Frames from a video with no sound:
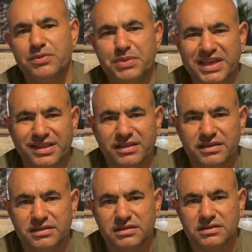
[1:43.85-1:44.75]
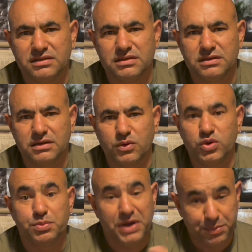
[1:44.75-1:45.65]
bean
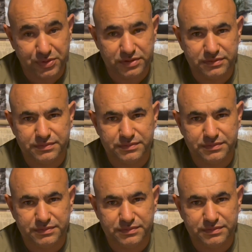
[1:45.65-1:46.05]
with pepper.